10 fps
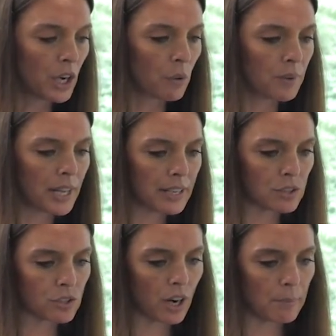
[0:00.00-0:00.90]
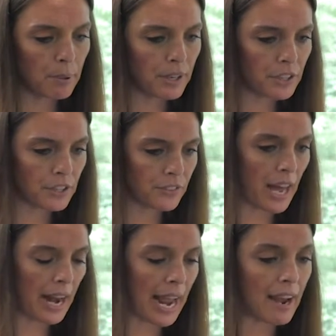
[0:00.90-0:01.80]
When they start putting
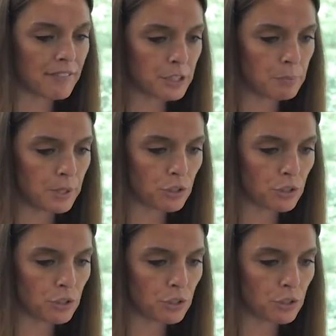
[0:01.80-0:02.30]
that half that's been